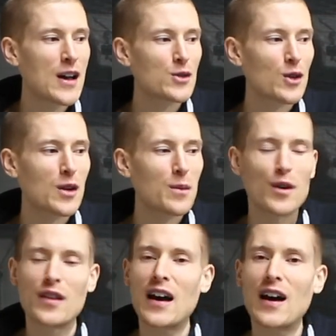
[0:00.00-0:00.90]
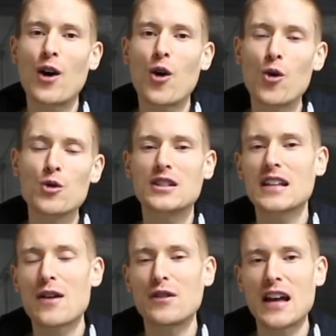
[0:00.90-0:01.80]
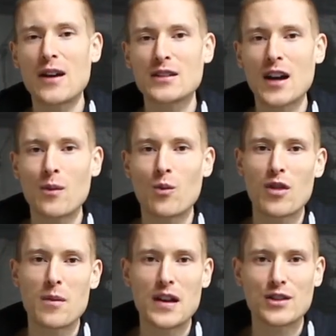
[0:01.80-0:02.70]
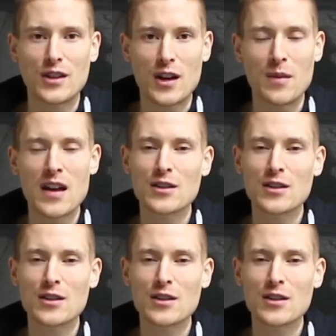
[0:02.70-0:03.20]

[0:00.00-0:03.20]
So we're going to put that all together now in time with the metronome.